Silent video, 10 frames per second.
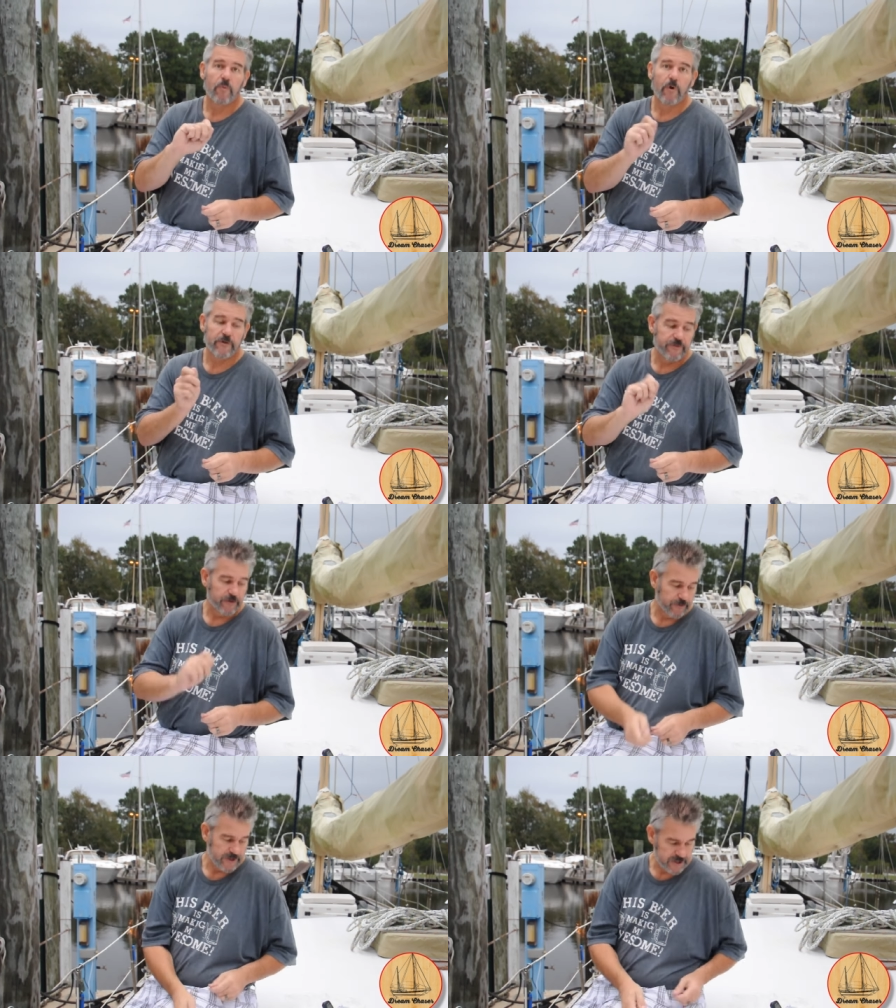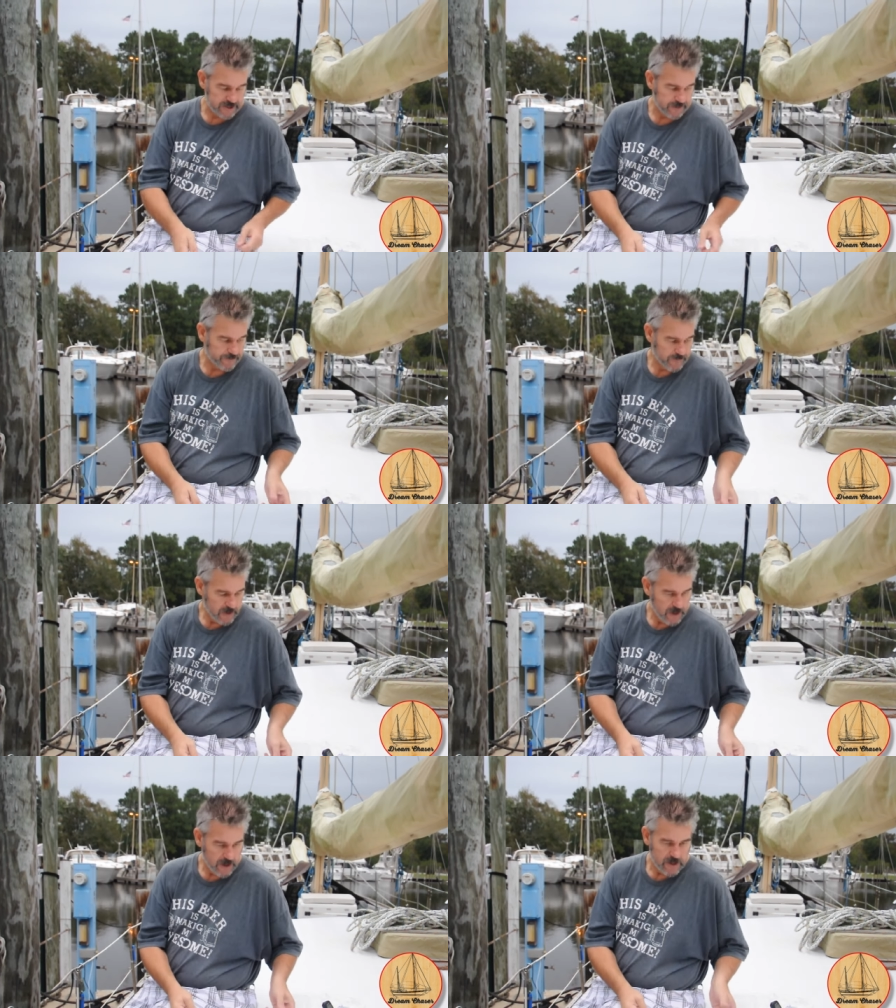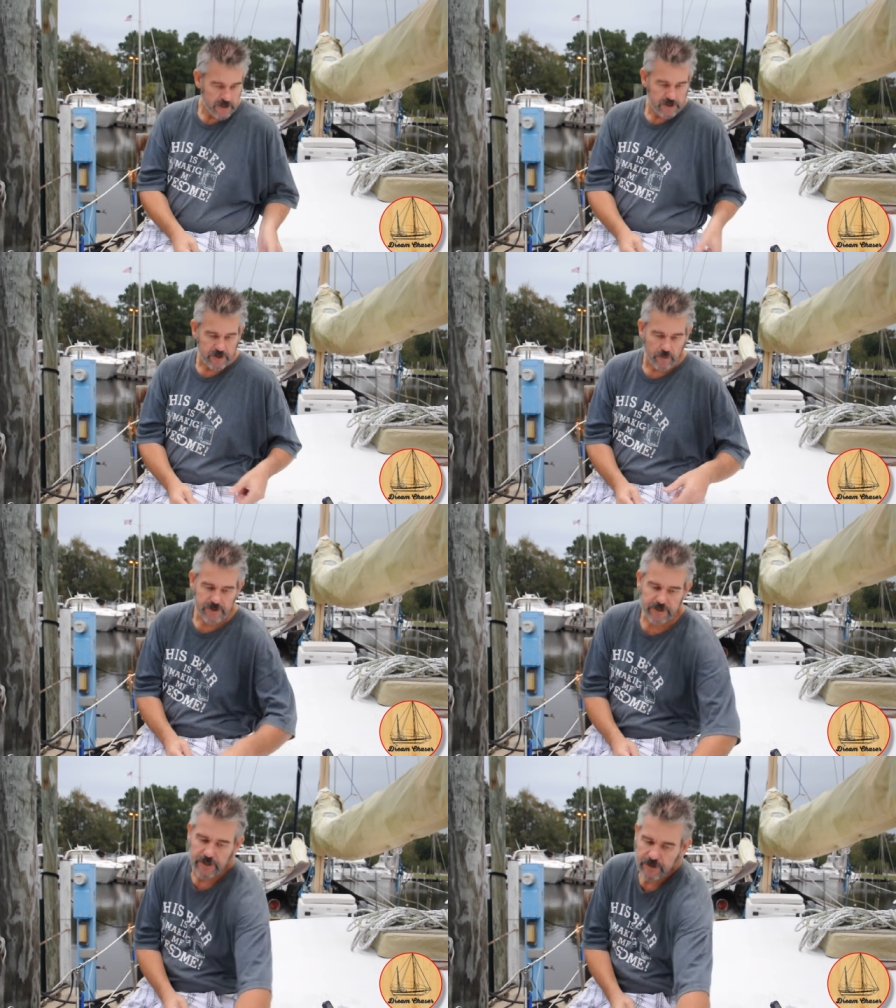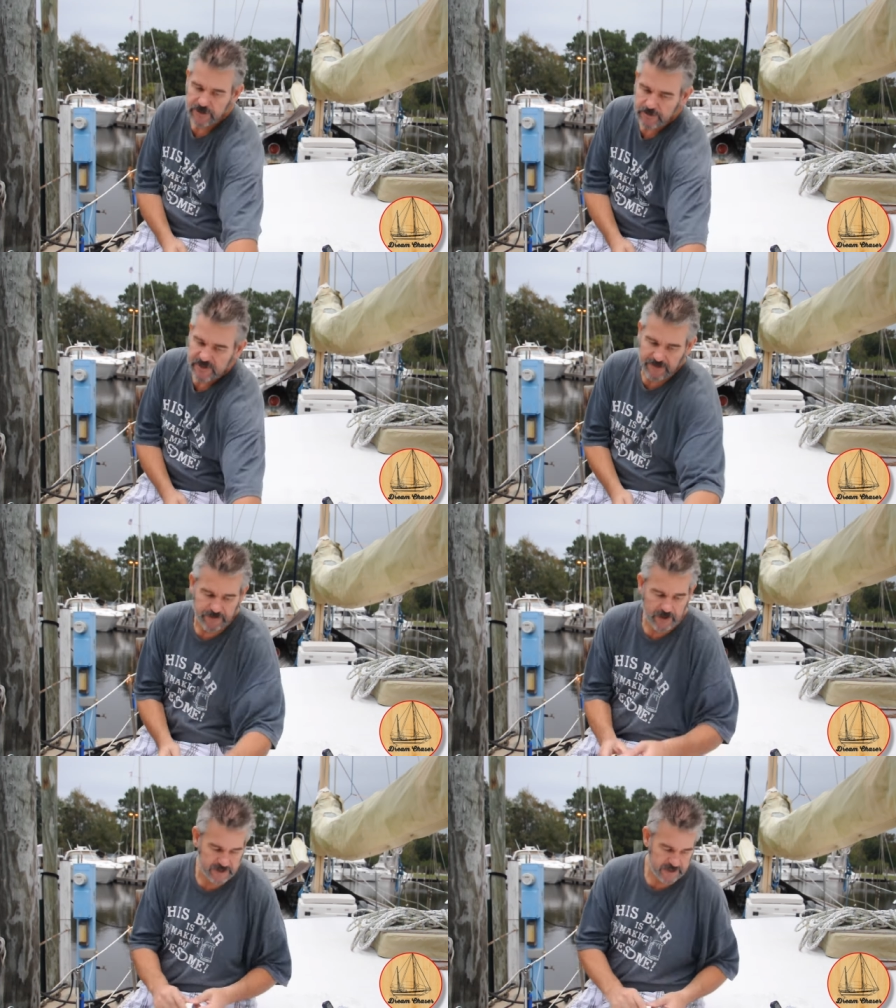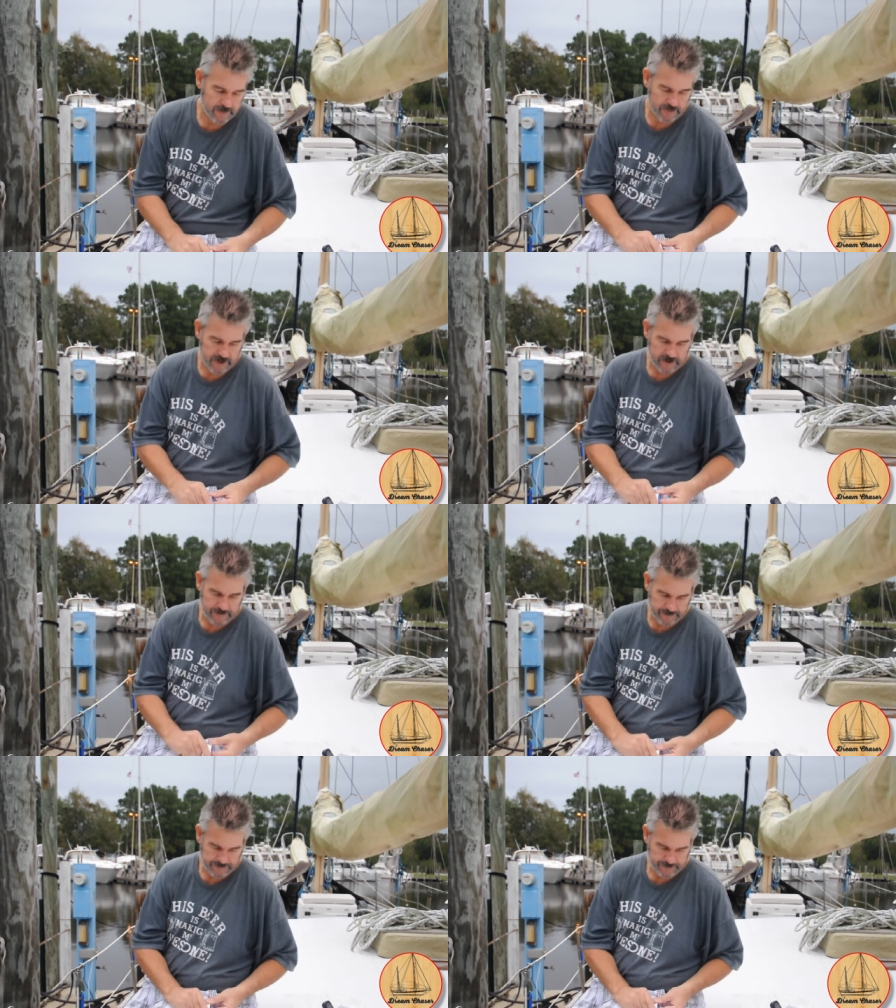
water filtering system. So we're just going to use some Teflon tape here.